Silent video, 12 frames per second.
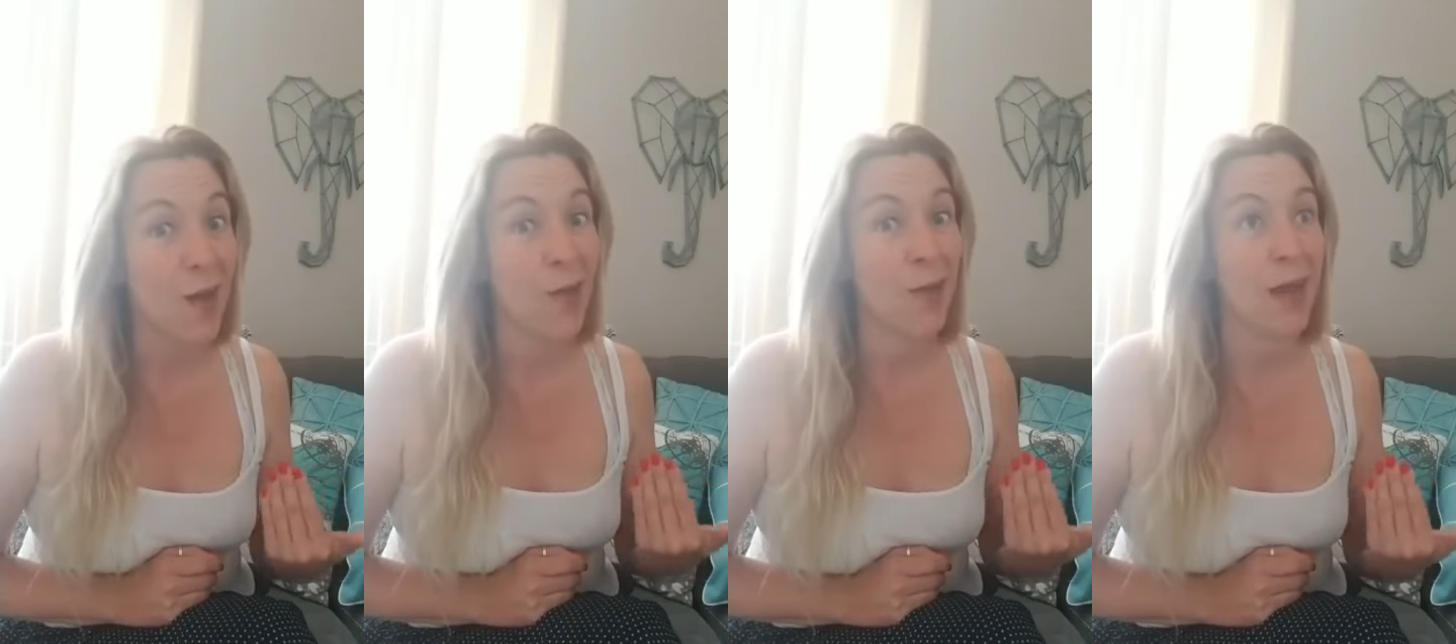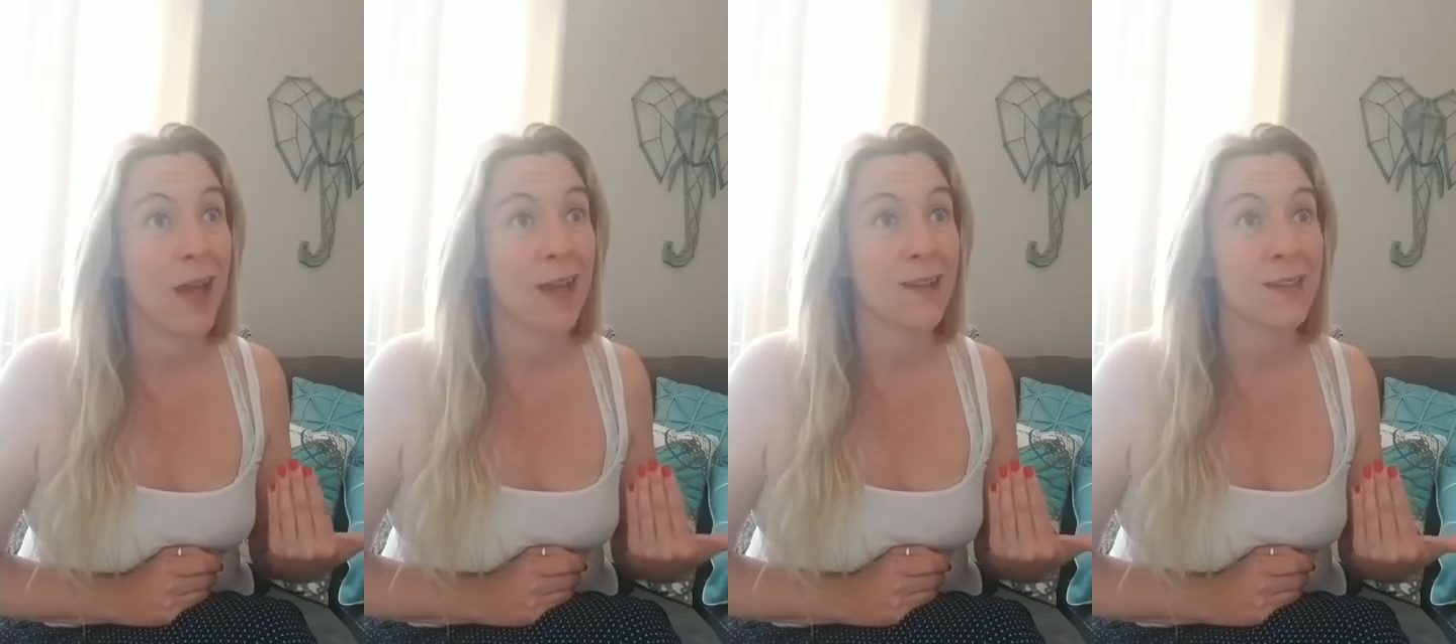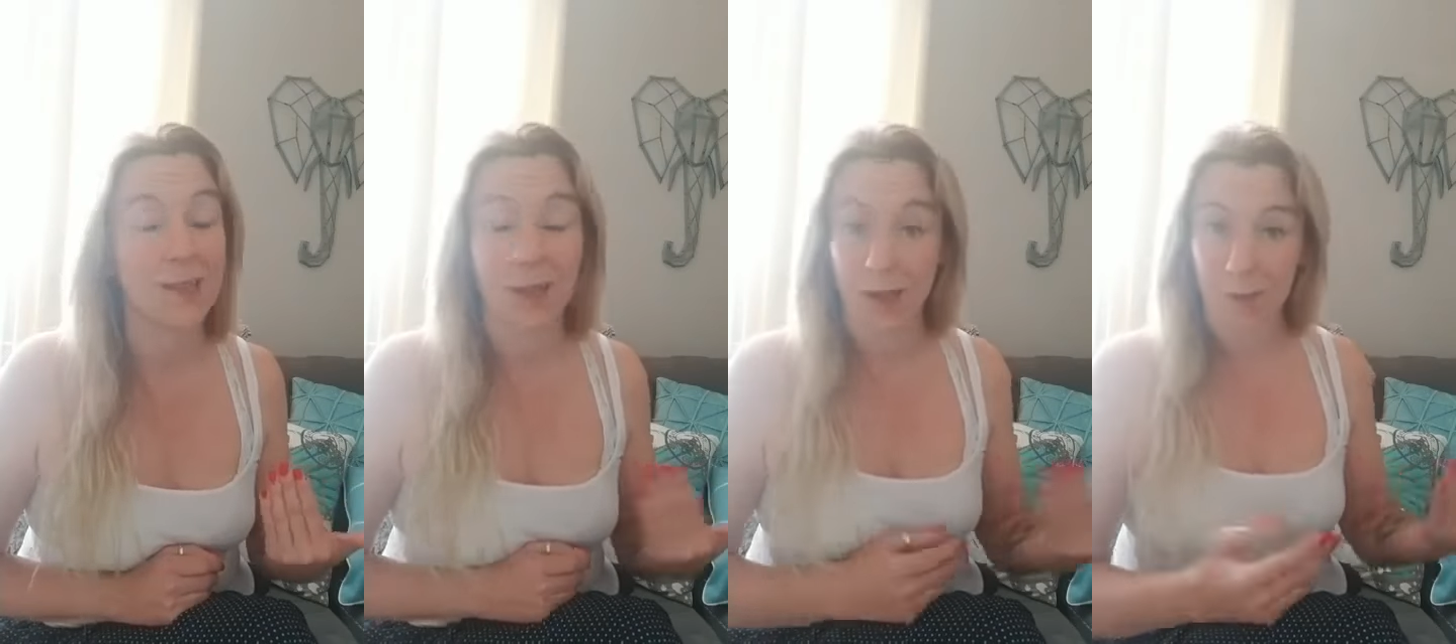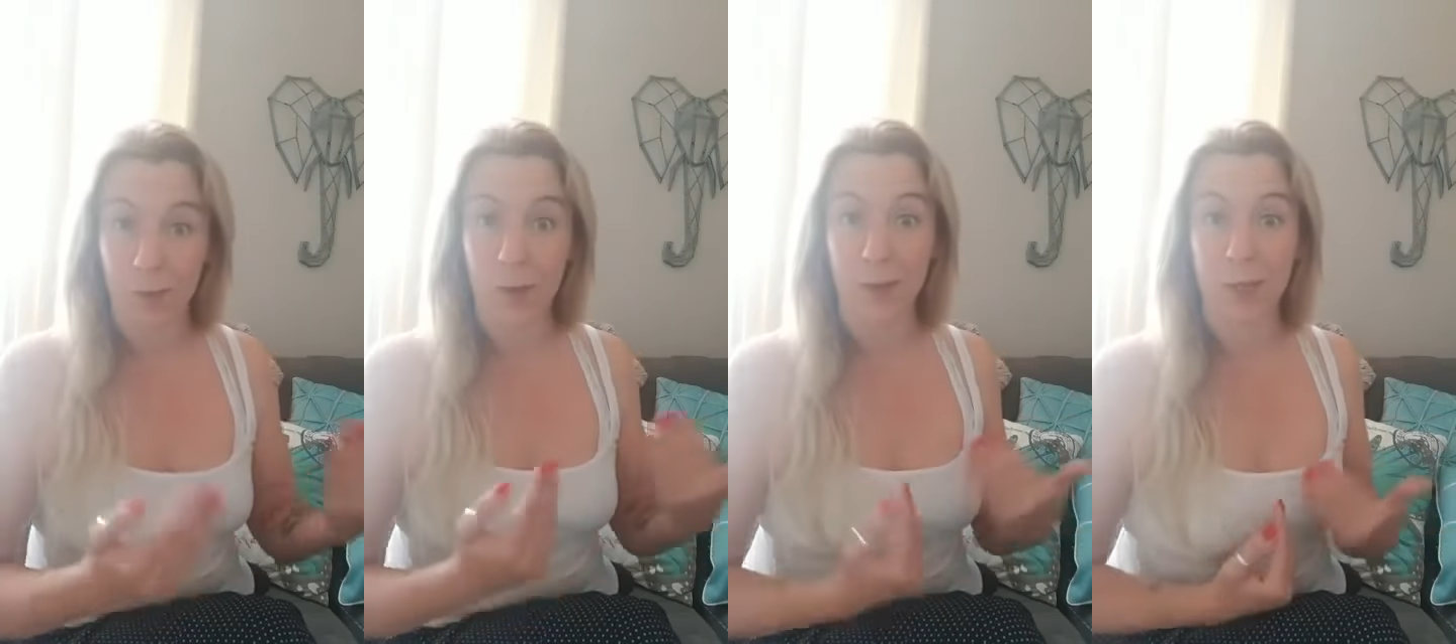that
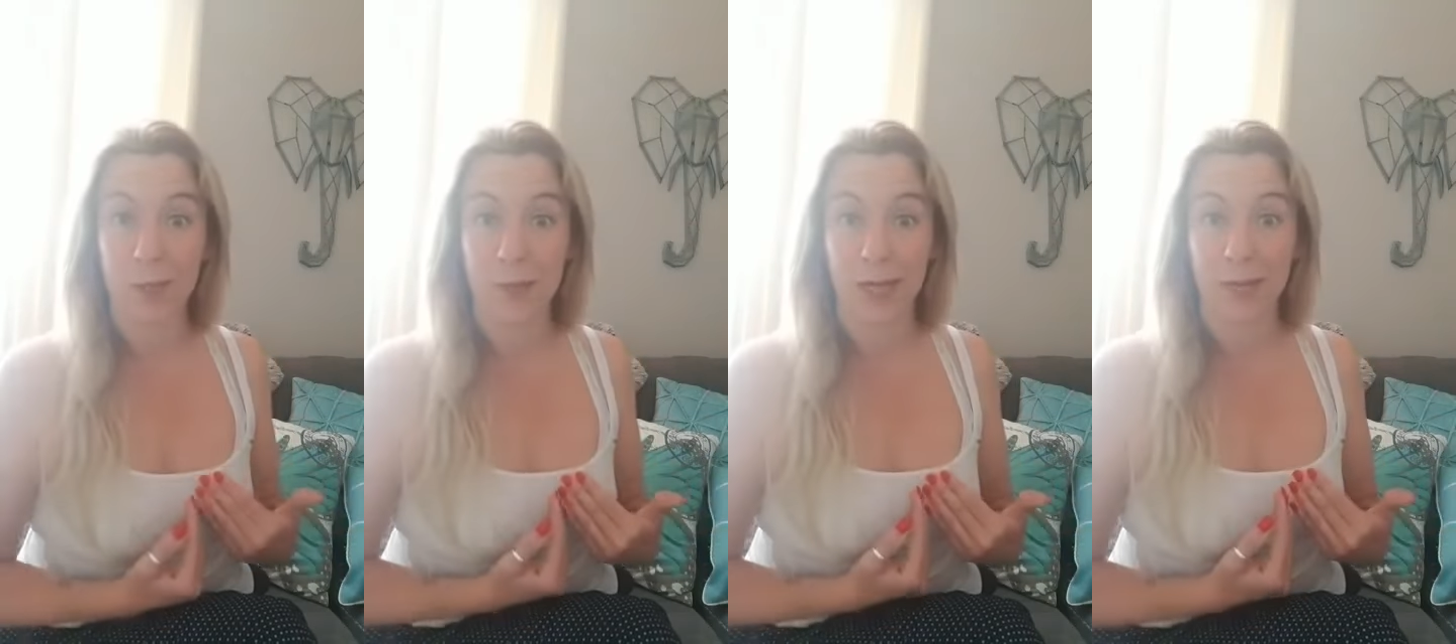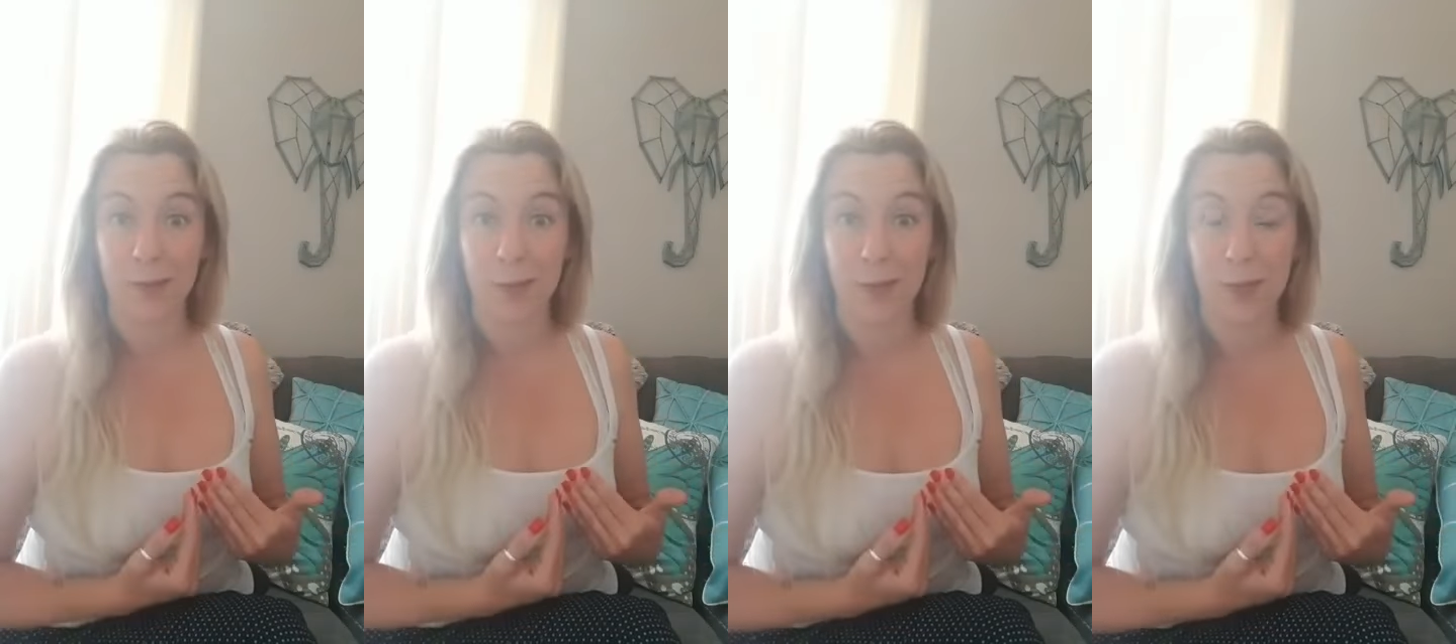have approached me.